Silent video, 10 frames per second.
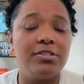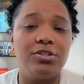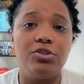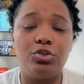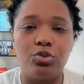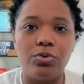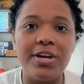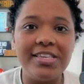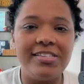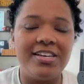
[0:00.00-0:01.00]
to
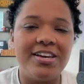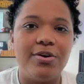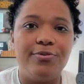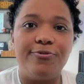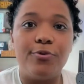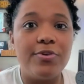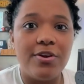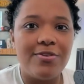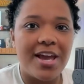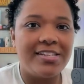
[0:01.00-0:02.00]
Detroit for
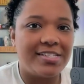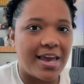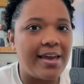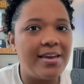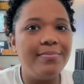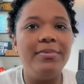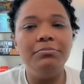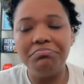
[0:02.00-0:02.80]
their next game.